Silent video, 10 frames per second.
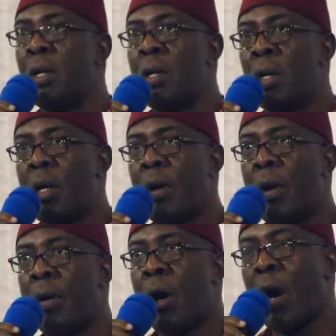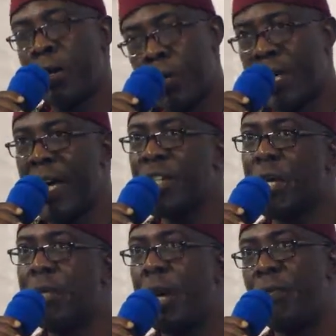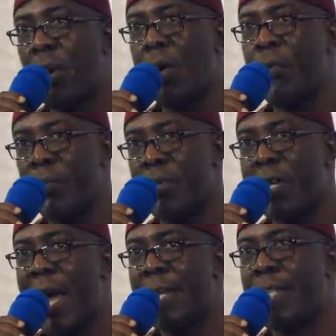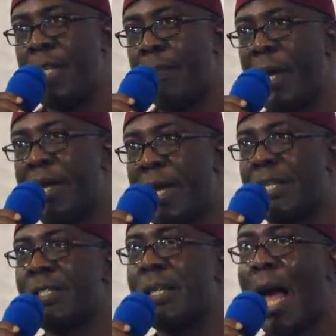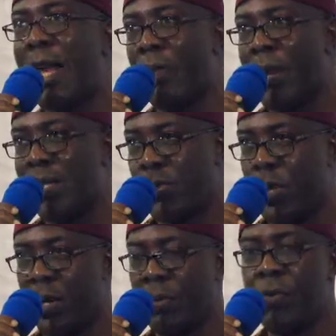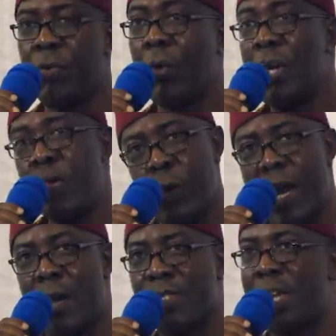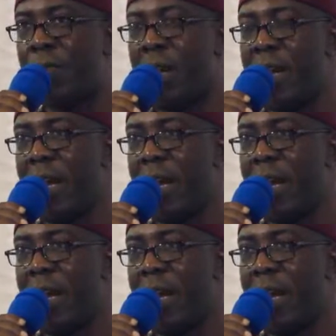on the occasion of our 59th independence anniversary, for which we are observing here today.